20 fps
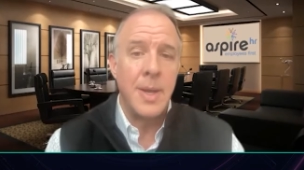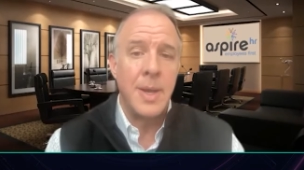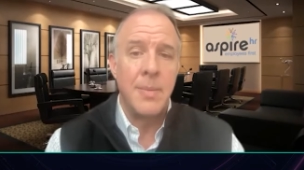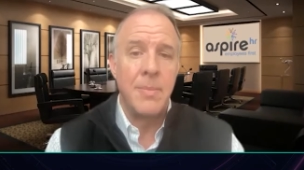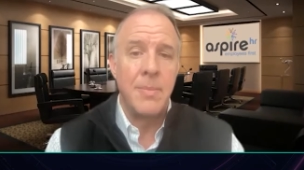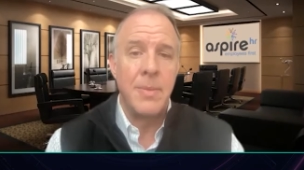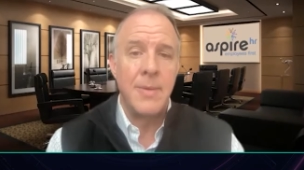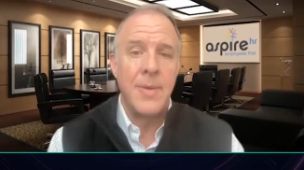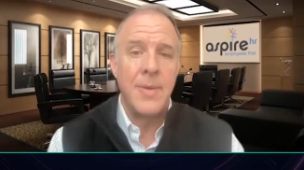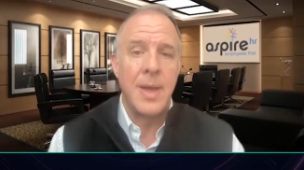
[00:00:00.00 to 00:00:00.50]

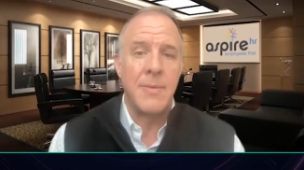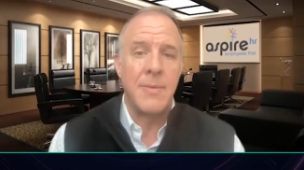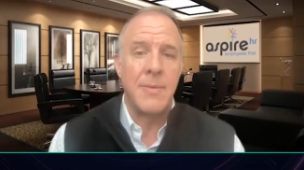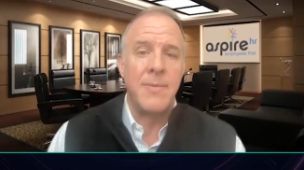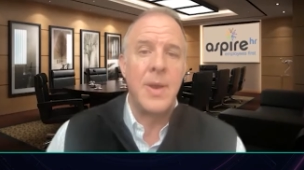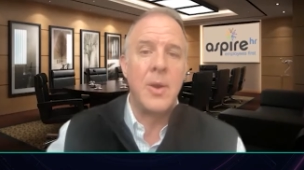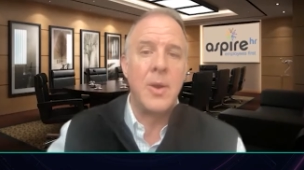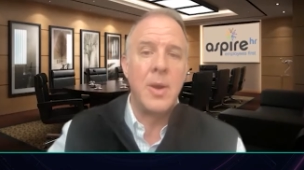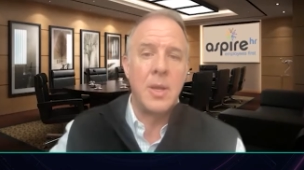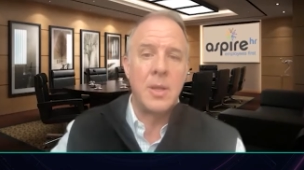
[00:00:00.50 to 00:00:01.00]
Um, they've got a
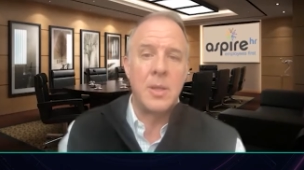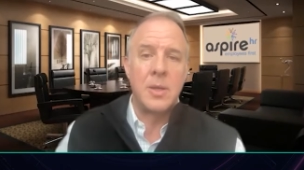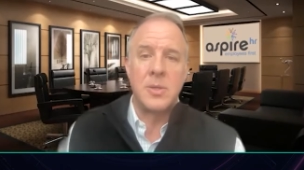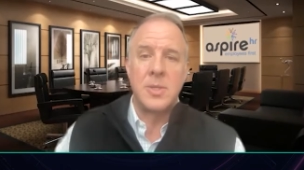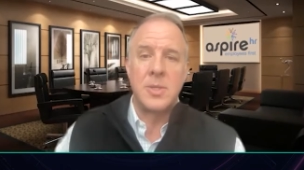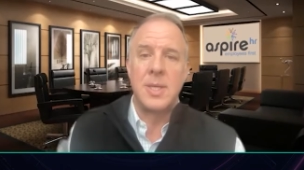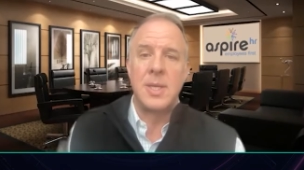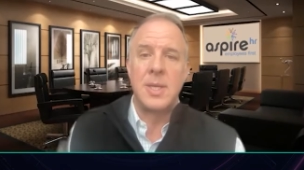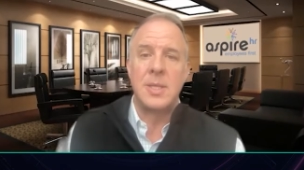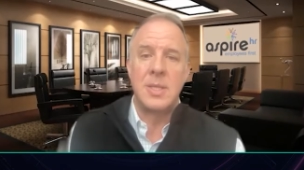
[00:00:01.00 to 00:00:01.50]
very clear
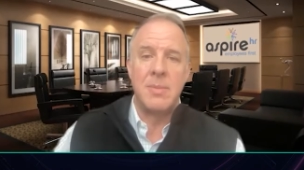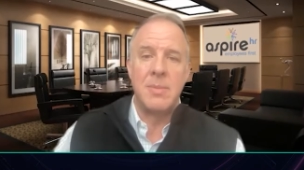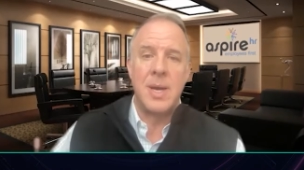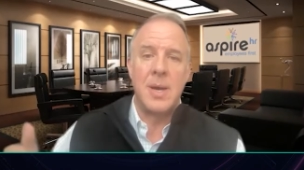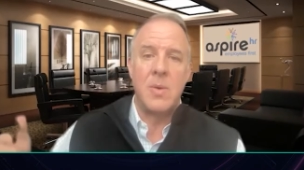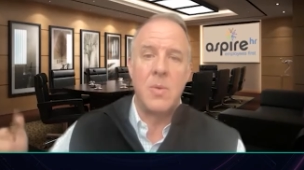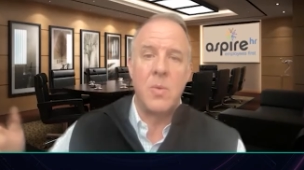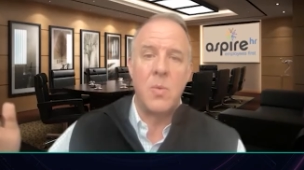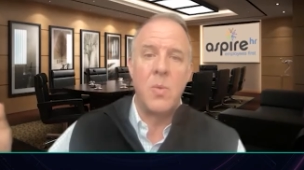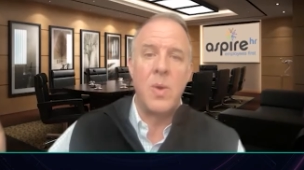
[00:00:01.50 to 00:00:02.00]
sense
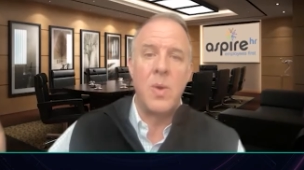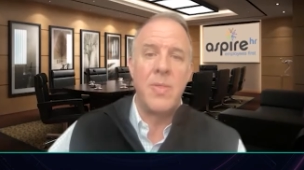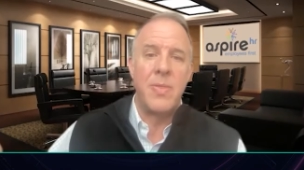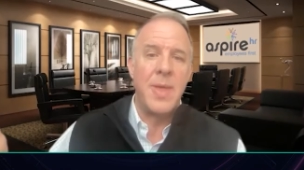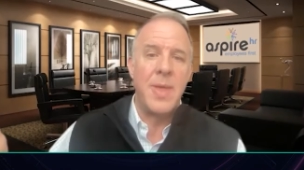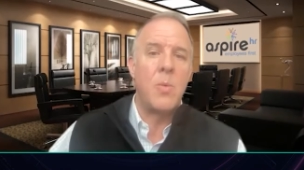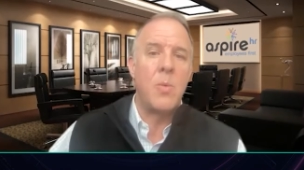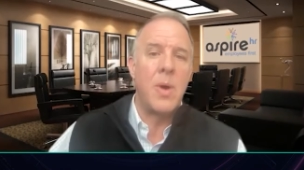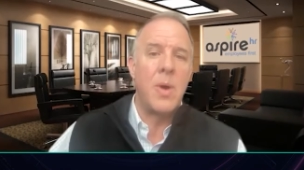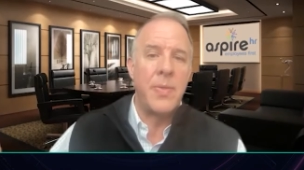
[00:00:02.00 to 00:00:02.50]
about what
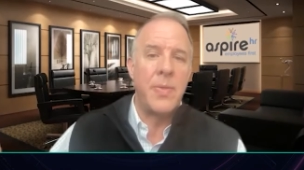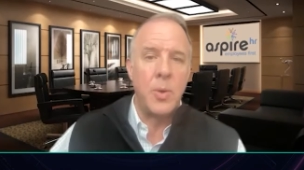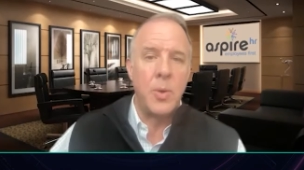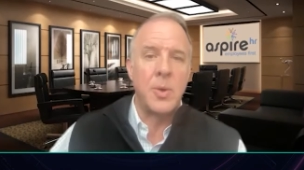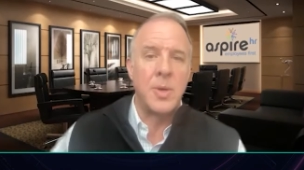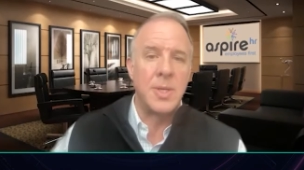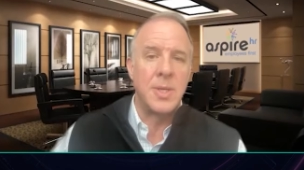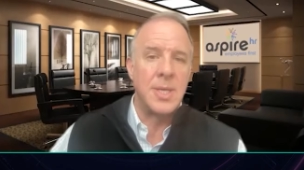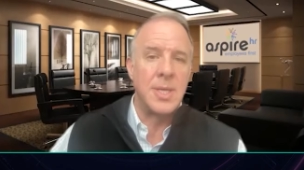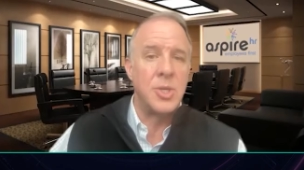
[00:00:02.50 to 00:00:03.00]
they want the
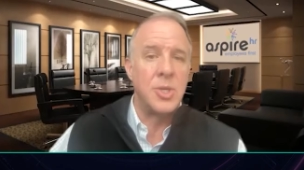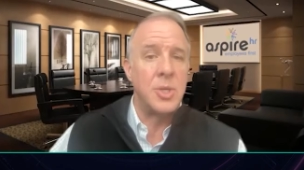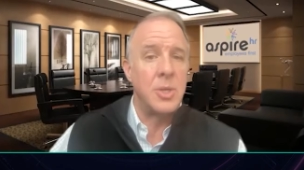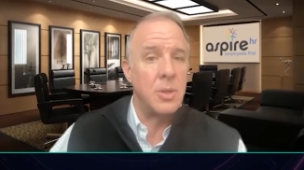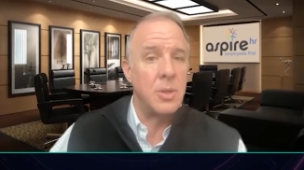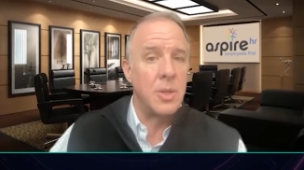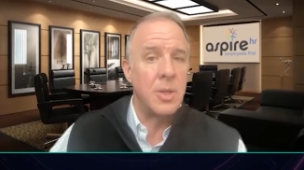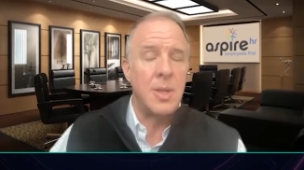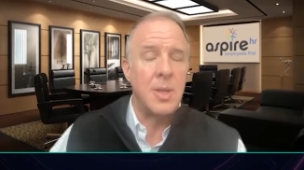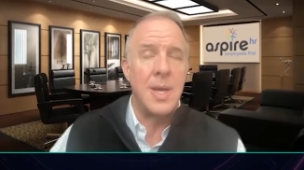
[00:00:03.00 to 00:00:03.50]
organization to
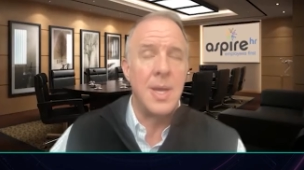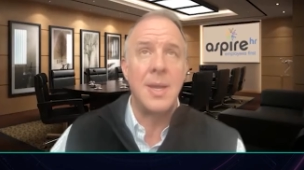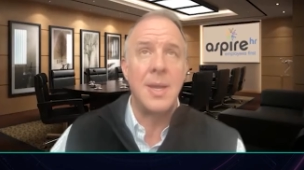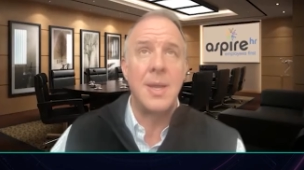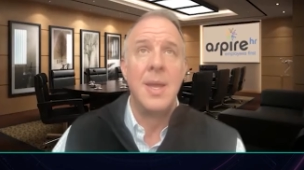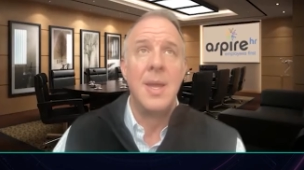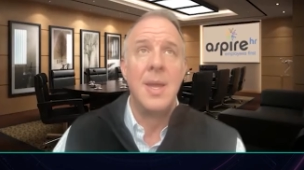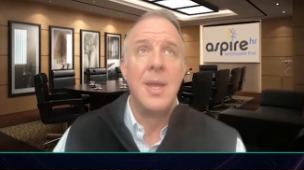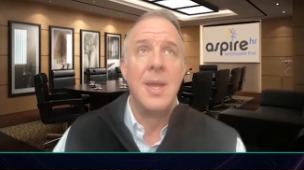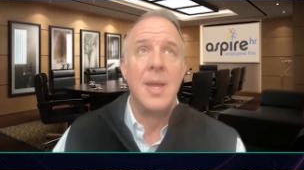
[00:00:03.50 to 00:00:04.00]
look like
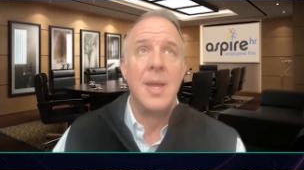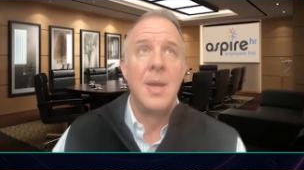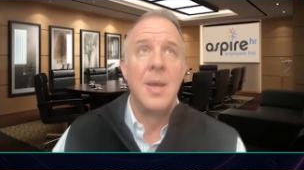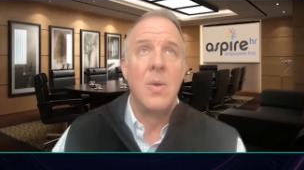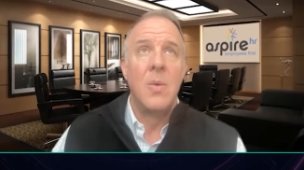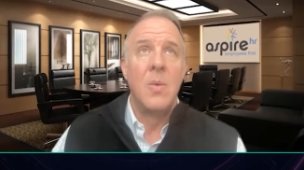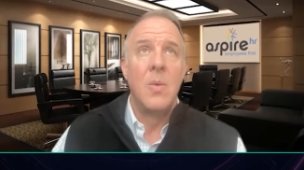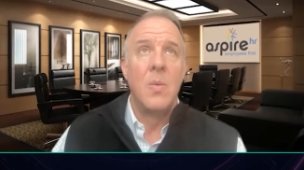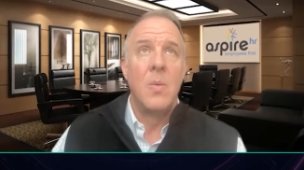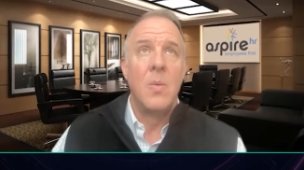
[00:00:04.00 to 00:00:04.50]

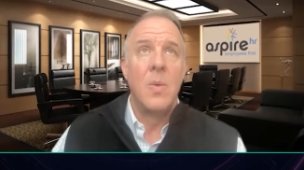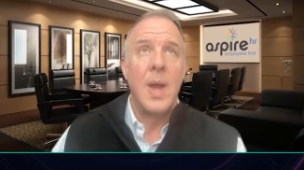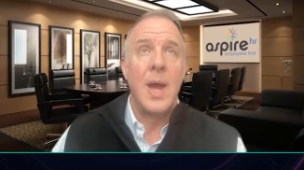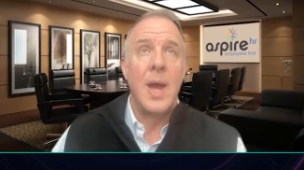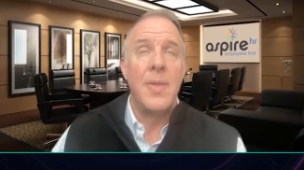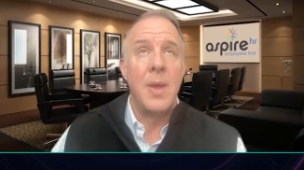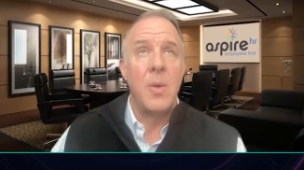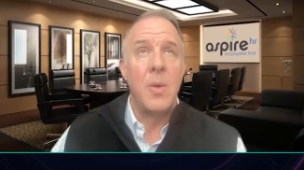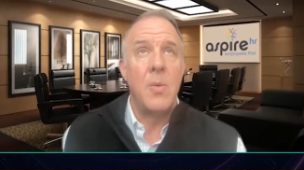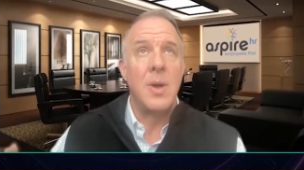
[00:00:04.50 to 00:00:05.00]
how
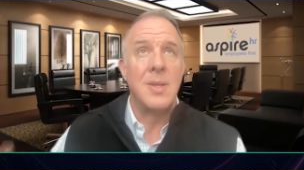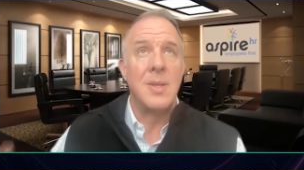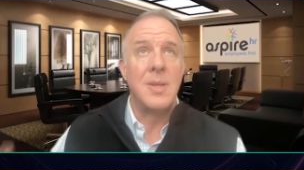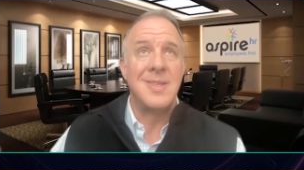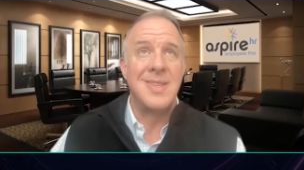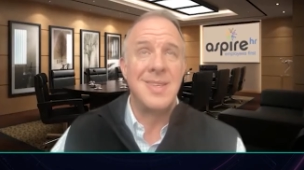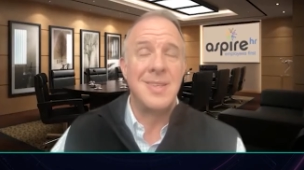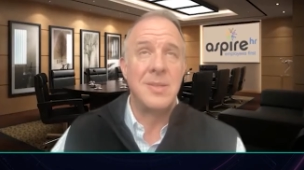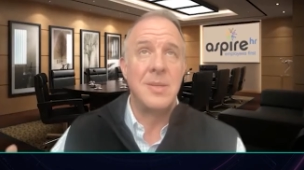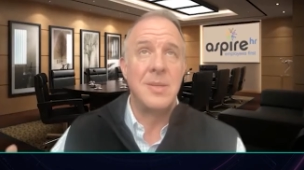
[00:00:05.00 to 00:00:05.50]
they want
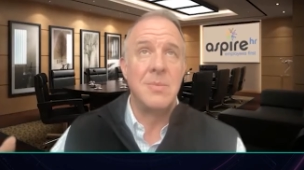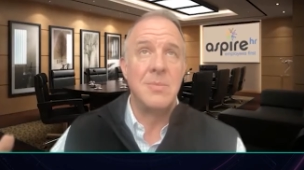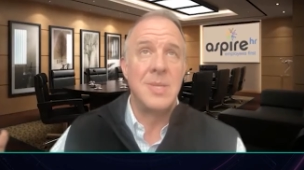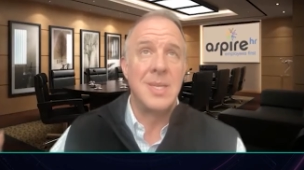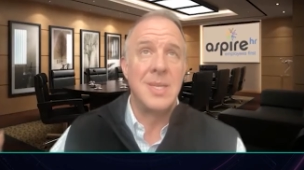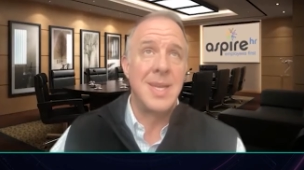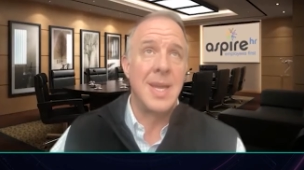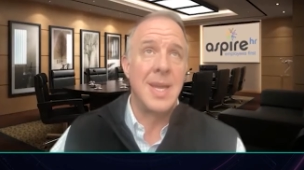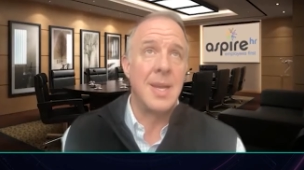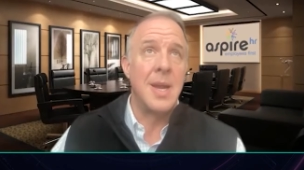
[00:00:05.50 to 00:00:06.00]
systems
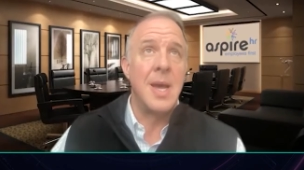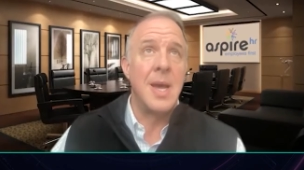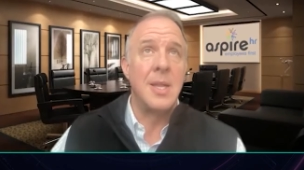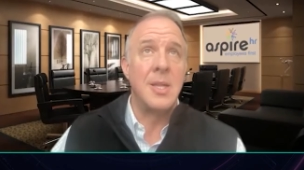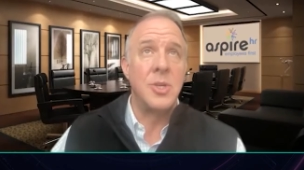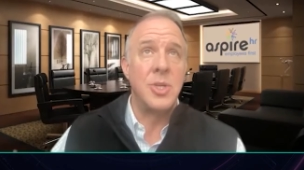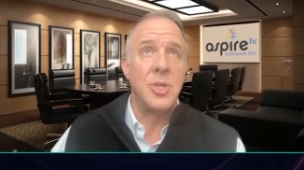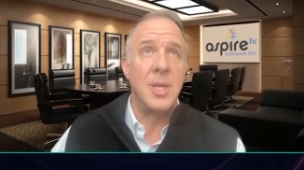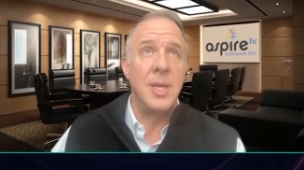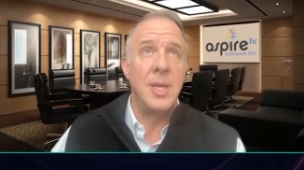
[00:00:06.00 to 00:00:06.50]
and
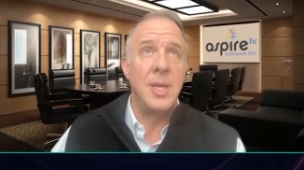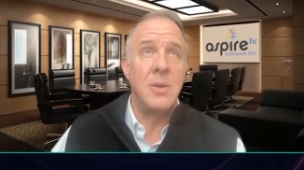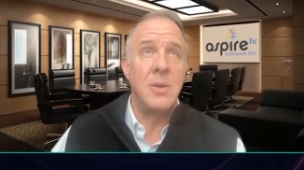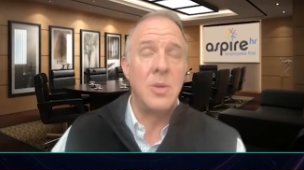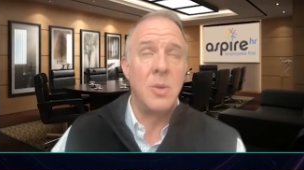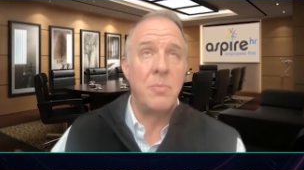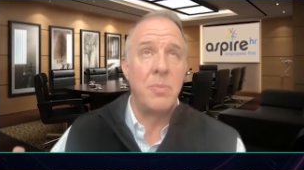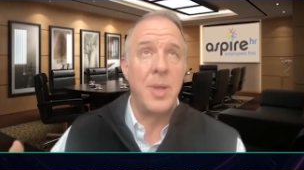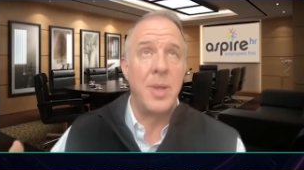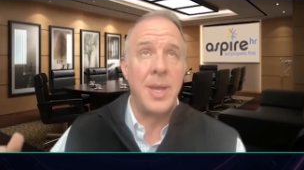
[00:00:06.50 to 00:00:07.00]
technology
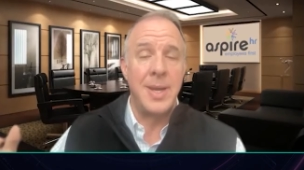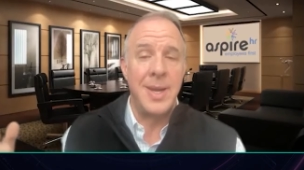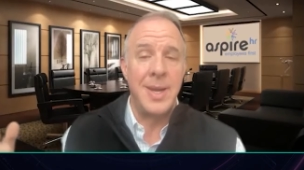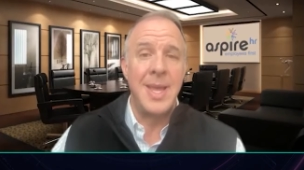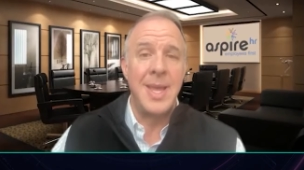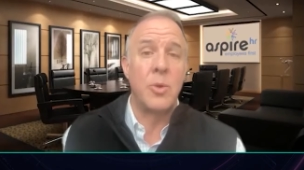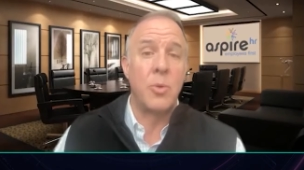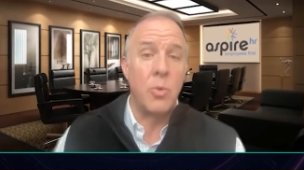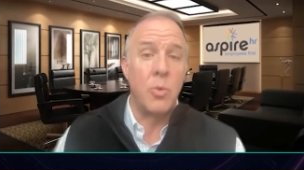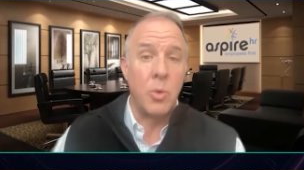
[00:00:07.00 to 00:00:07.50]
to play an
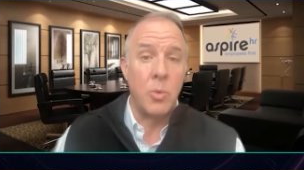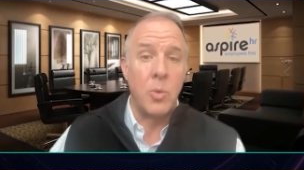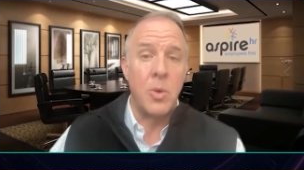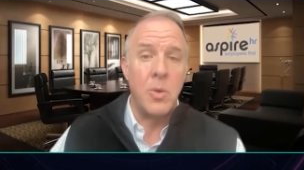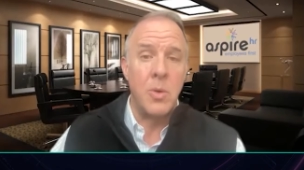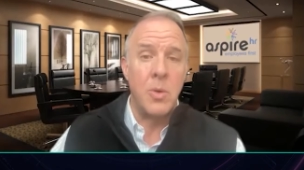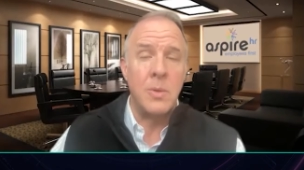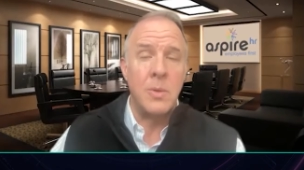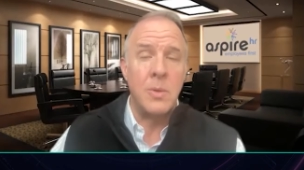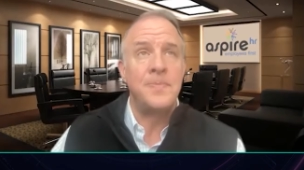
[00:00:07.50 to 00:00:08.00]
integral
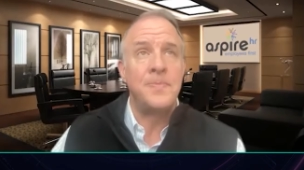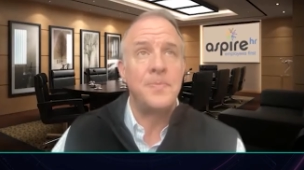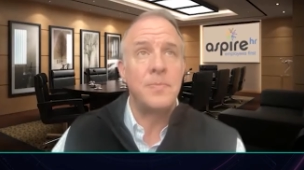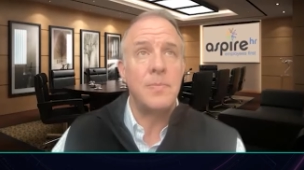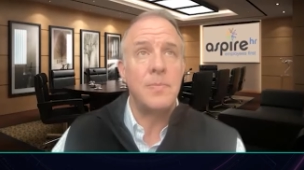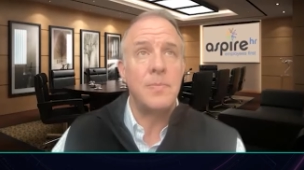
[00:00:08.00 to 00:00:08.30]
role